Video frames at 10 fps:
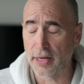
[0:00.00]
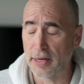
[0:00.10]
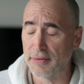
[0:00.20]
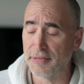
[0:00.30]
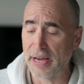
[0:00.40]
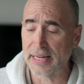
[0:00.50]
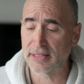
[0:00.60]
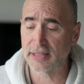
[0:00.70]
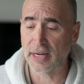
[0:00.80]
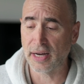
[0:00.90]
uh,
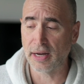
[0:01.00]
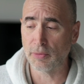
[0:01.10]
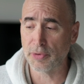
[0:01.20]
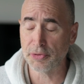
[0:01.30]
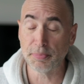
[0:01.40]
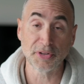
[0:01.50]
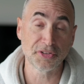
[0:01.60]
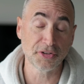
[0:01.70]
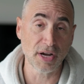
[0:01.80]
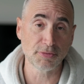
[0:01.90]
that uh, when you build
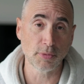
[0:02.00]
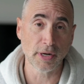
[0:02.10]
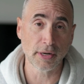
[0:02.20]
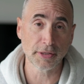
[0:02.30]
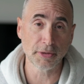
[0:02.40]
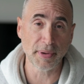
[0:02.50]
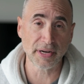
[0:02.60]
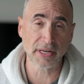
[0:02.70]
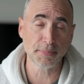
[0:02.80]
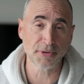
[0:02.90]
software, you
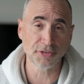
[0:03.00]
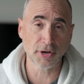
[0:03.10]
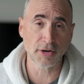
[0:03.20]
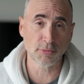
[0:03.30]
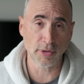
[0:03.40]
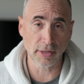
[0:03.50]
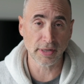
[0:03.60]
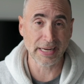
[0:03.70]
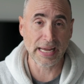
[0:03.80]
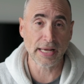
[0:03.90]
better keep your
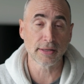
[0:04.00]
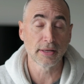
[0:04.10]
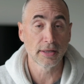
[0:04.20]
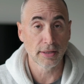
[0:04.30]
software, again,